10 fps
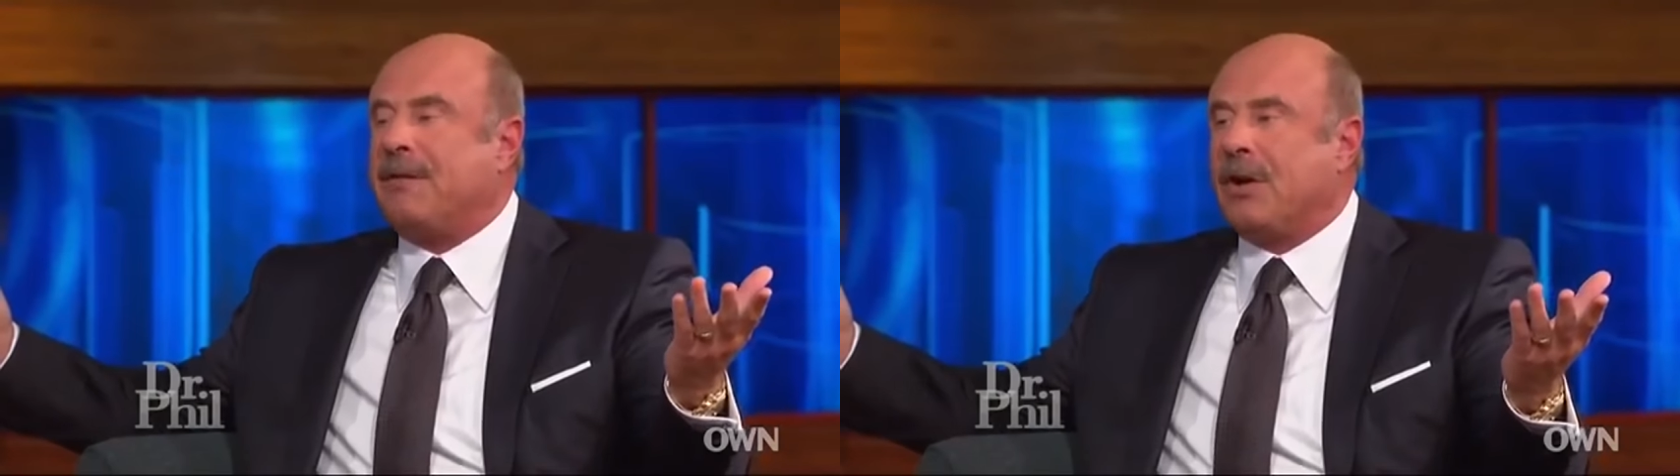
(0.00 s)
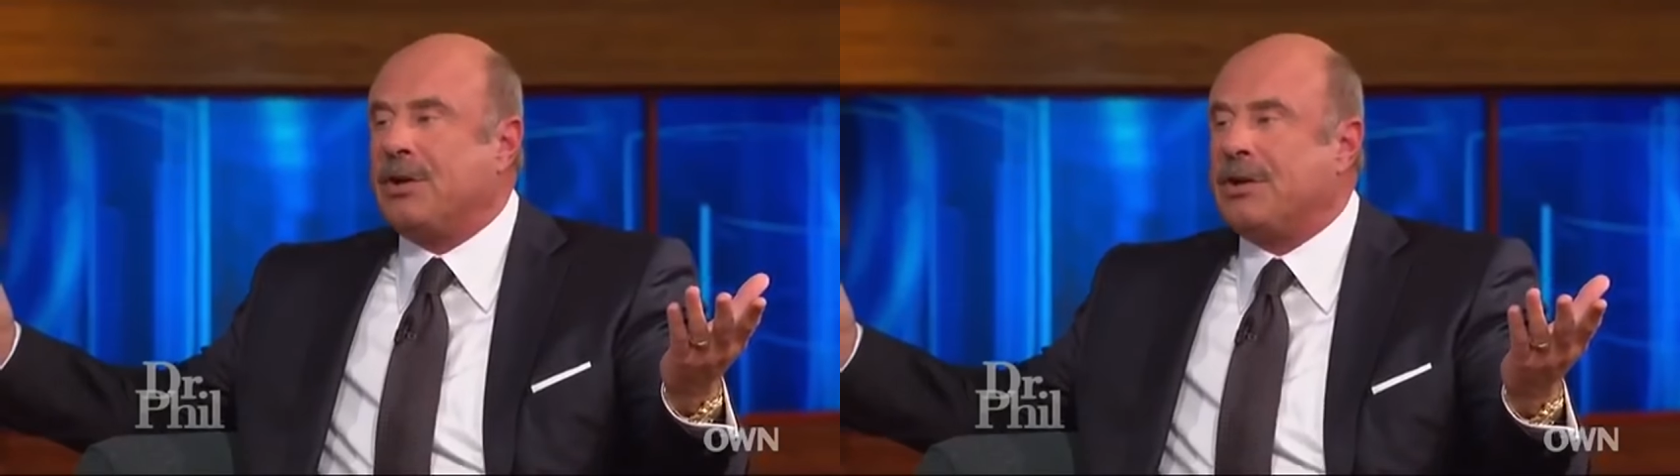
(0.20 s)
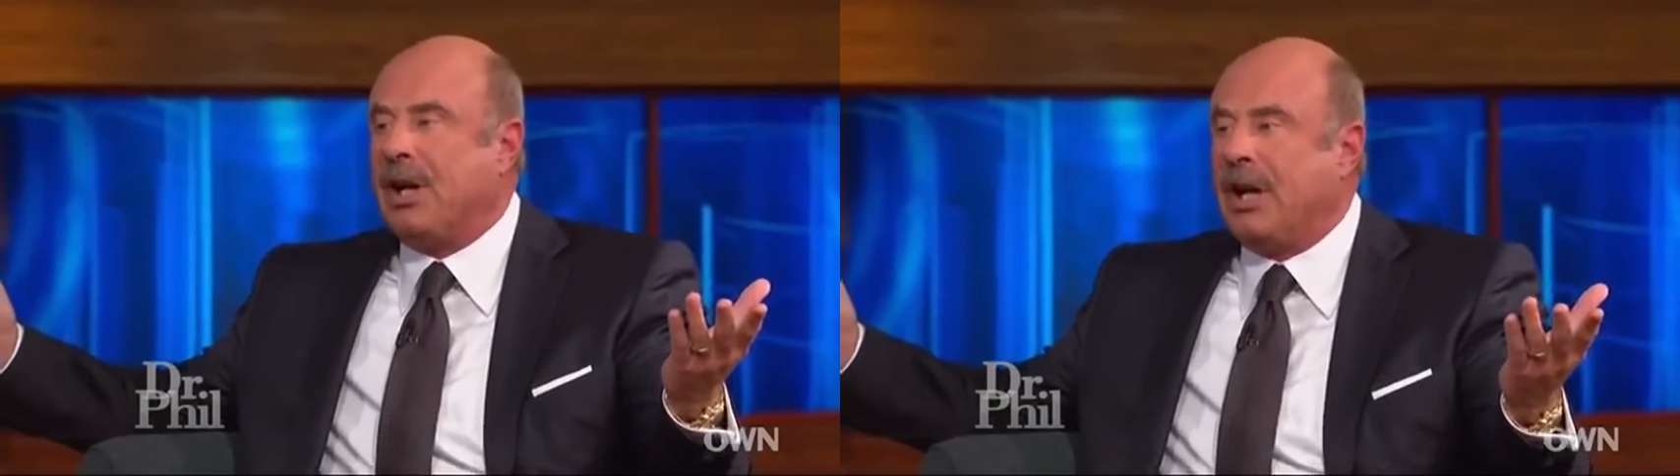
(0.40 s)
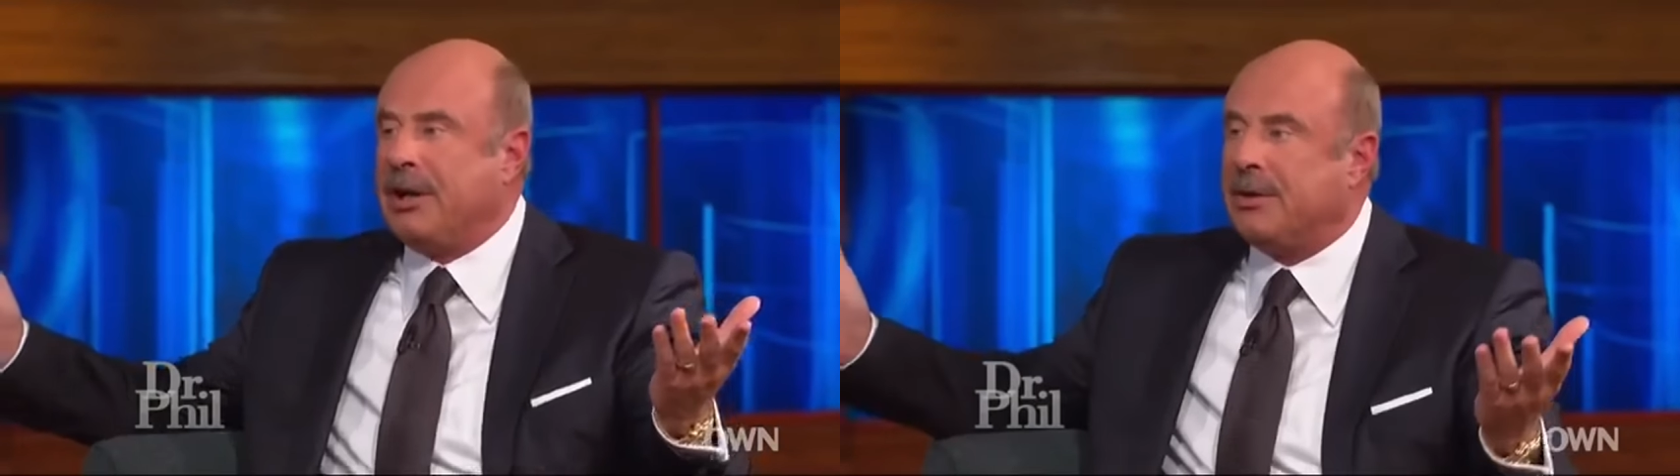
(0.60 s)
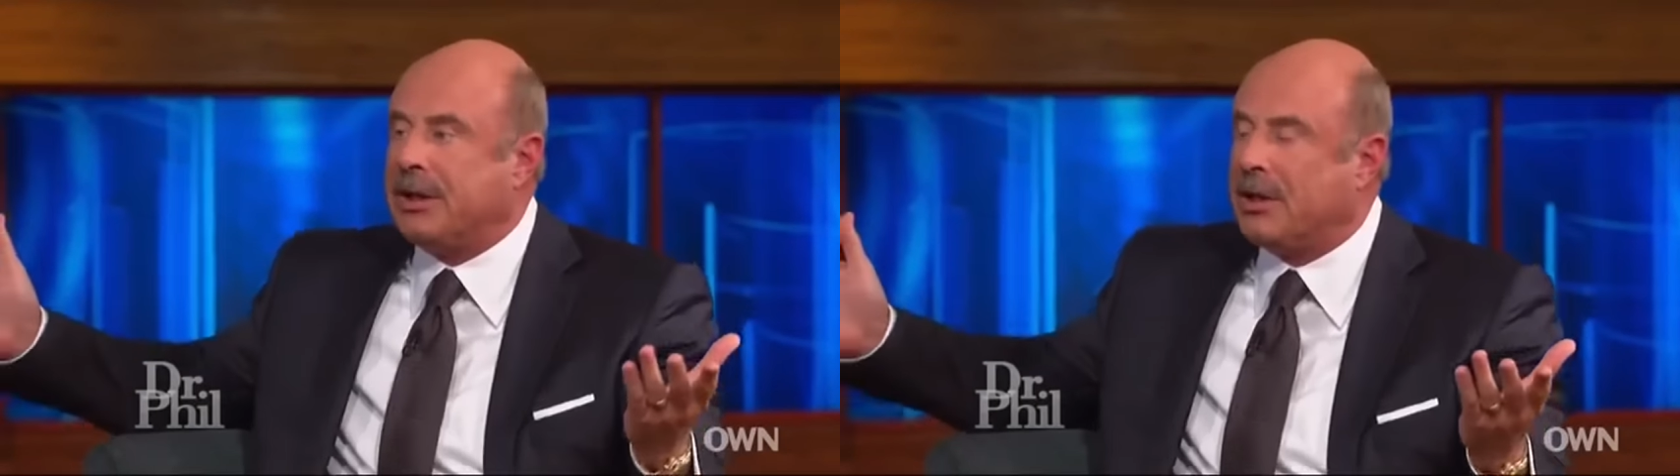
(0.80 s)
first
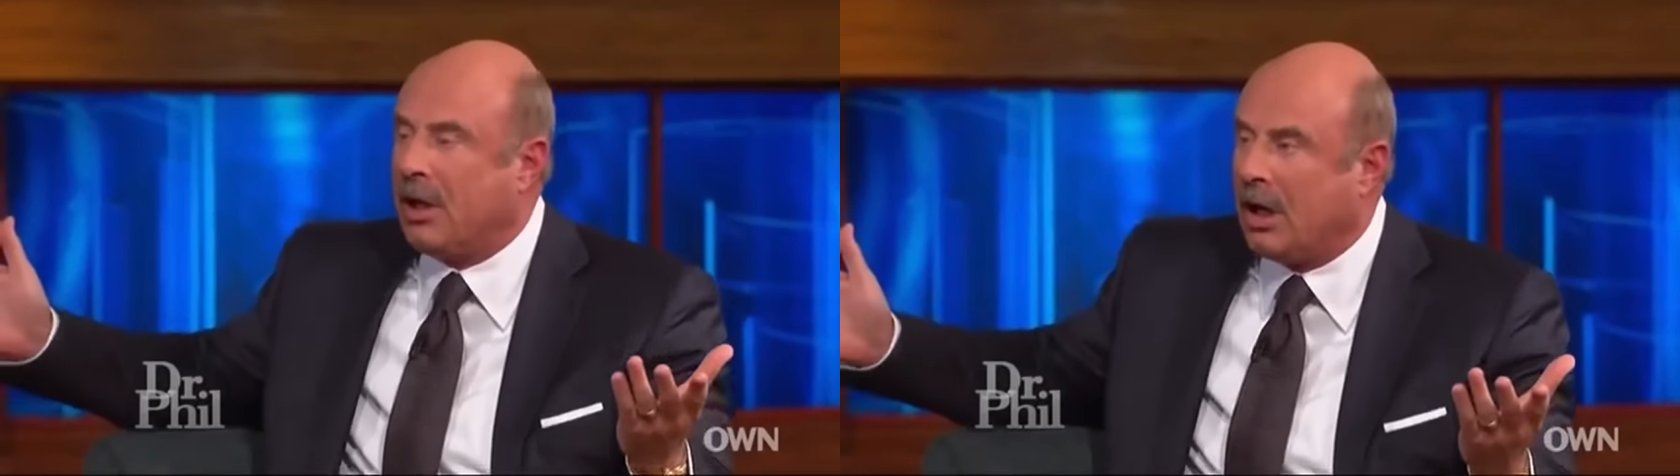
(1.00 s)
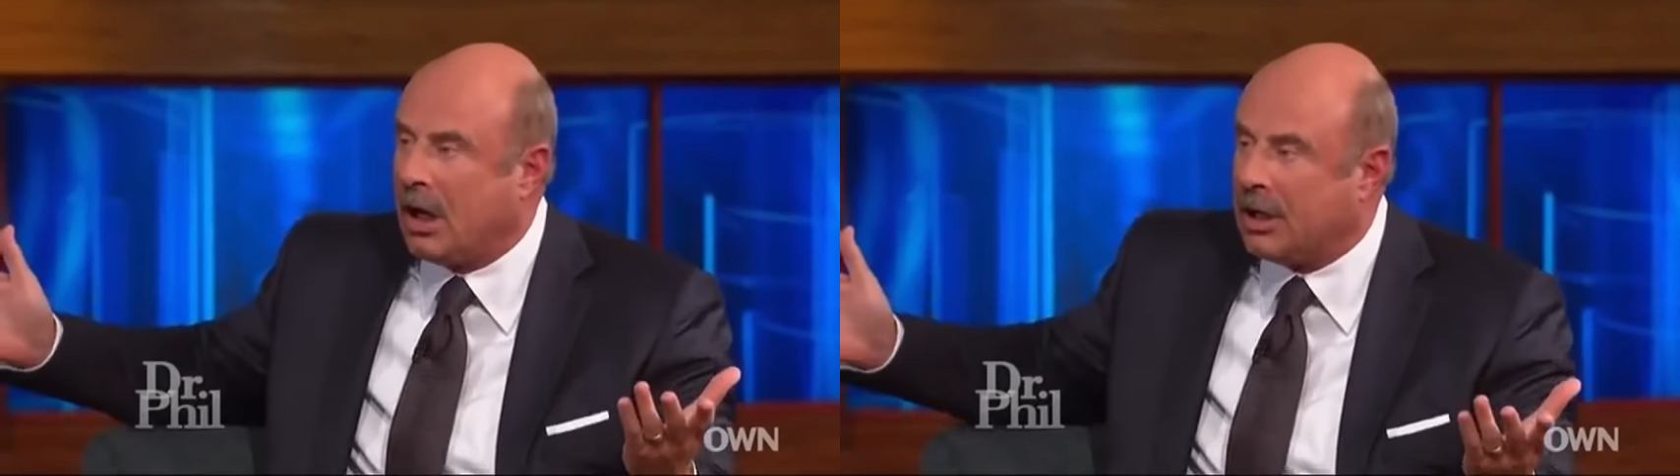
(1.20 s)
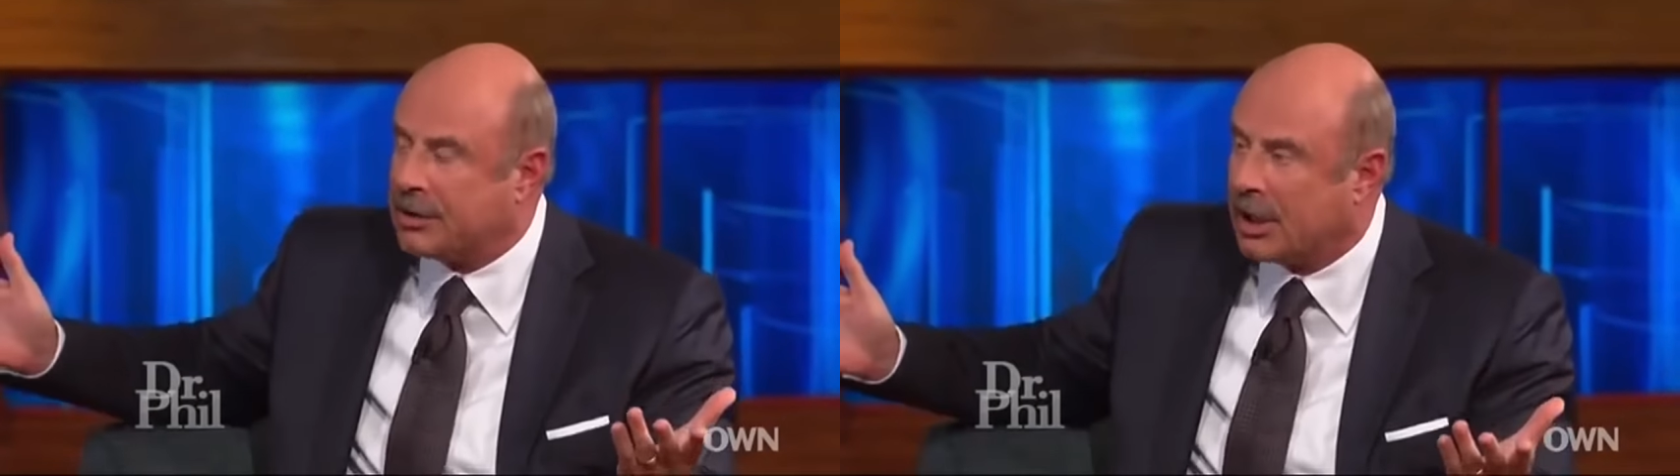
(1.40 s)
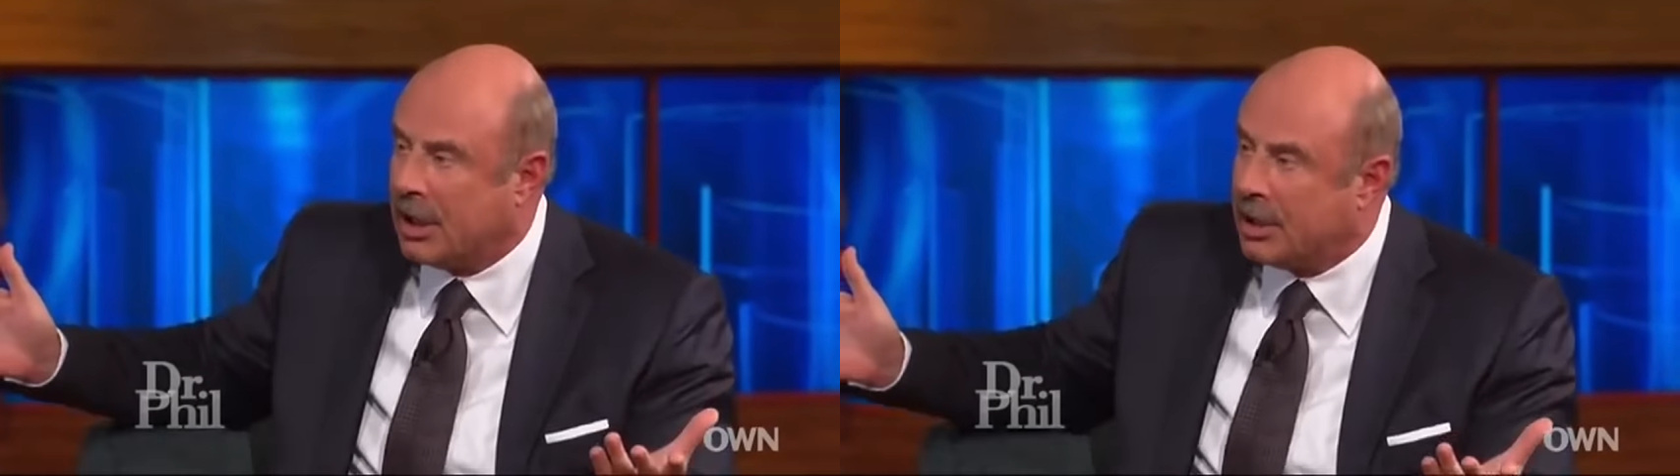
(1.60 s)
100 cars.